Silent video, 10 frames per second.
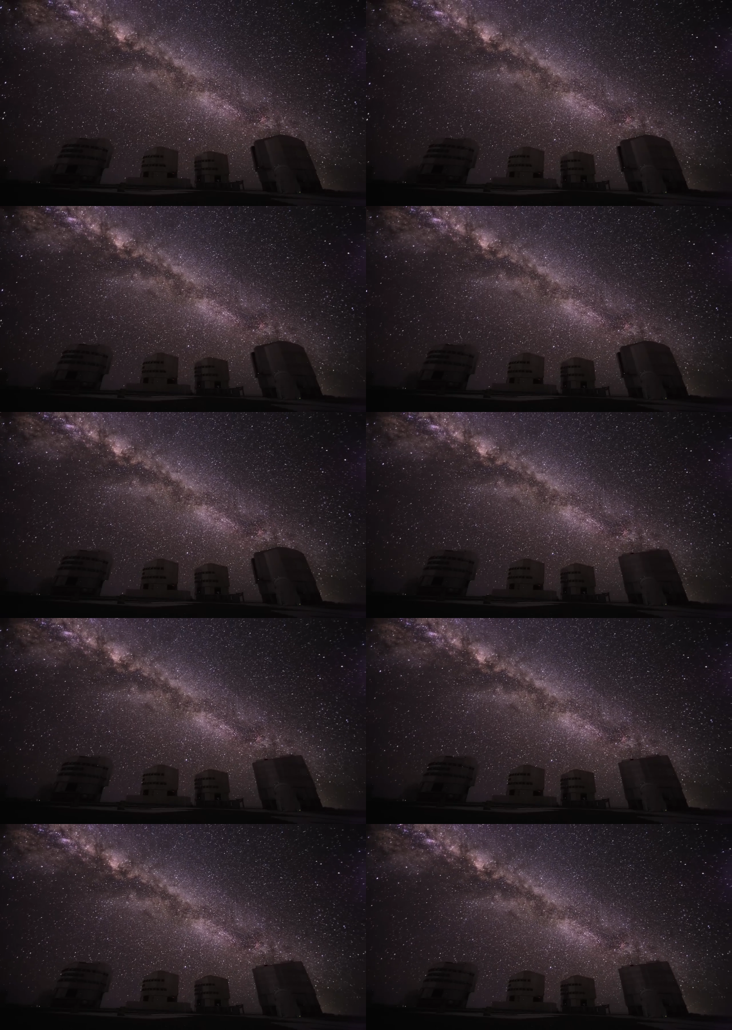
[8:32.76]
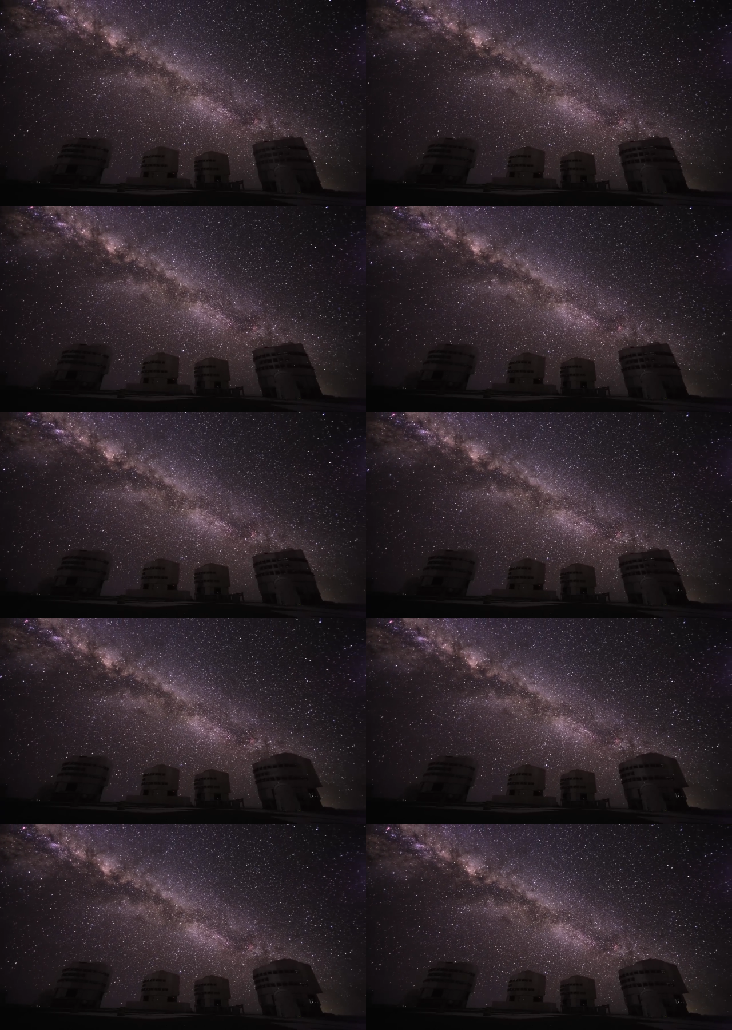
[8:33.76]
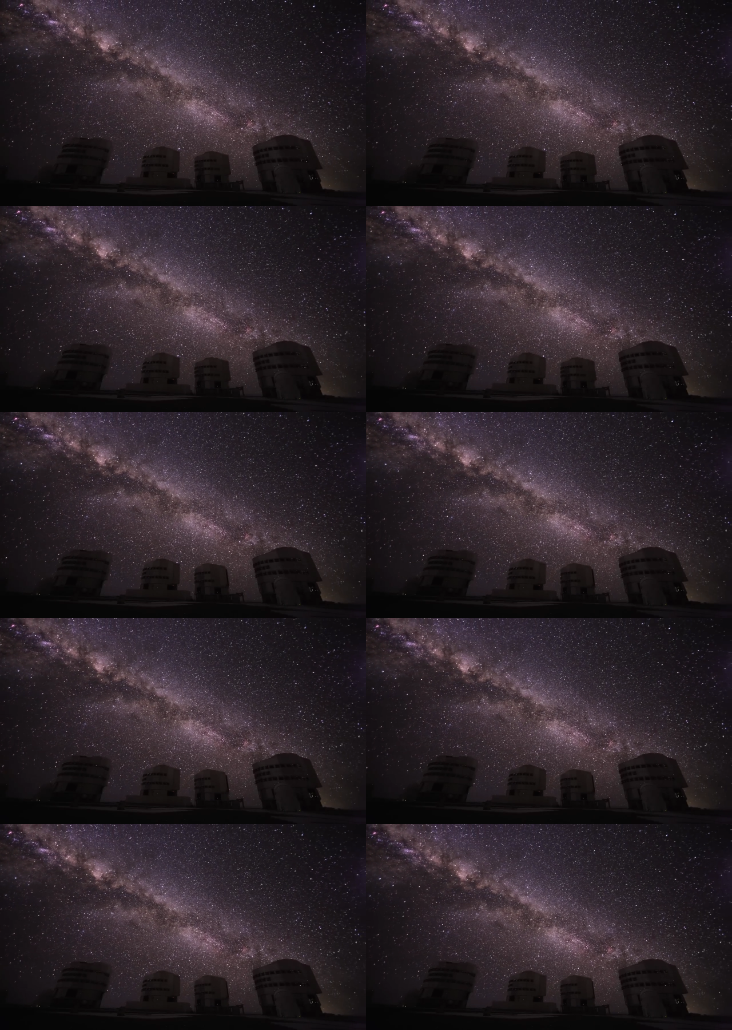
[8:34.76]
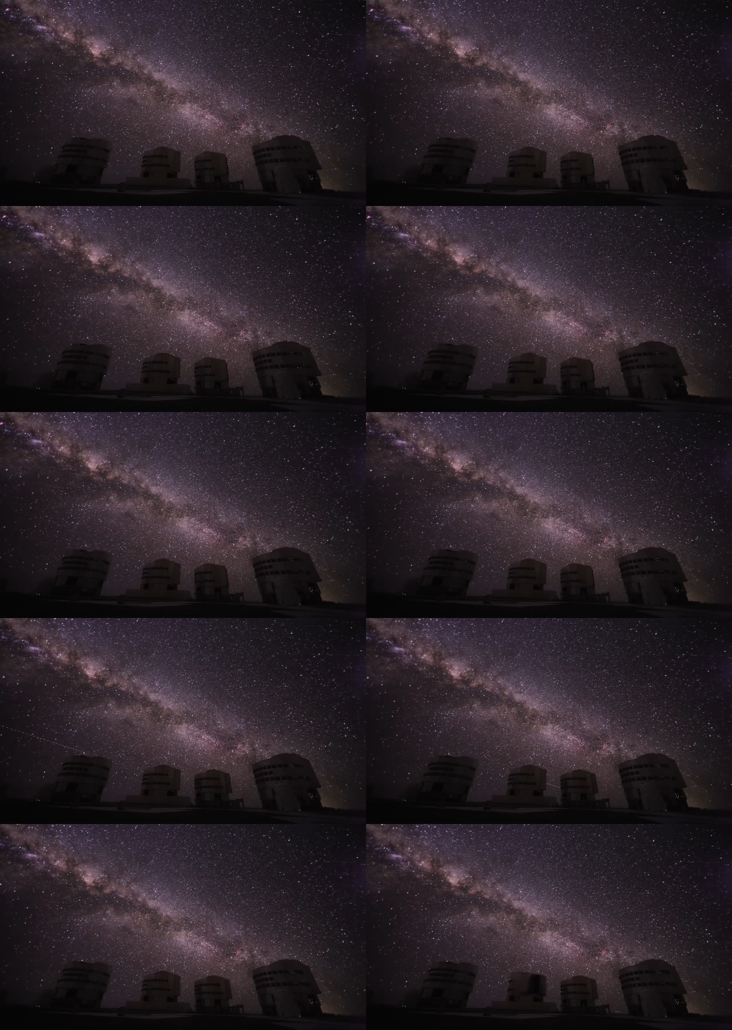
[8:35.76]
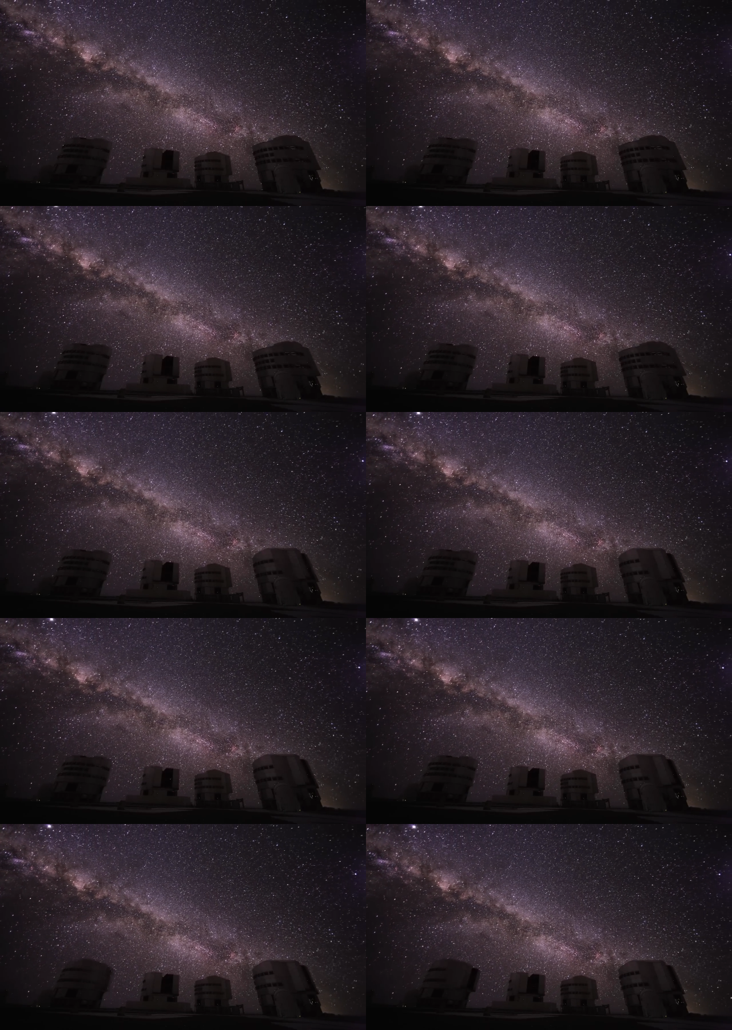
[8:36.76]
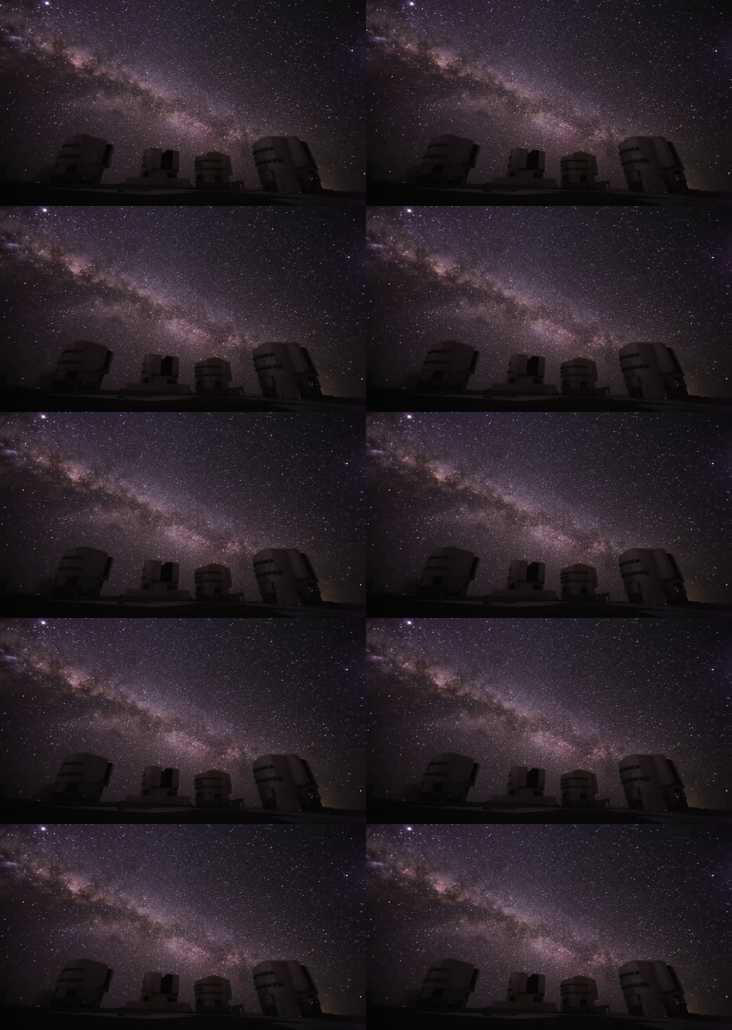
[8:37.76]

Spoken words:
[unreadable: no face in view]